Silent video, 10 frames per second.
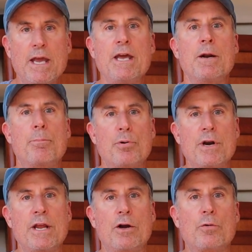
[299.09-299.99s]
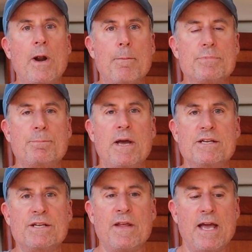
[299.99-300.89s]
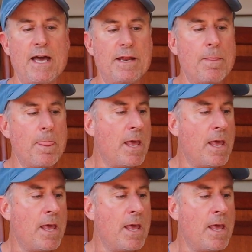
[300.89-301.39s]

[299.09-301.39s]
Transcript: in a pretty cramped space in the head.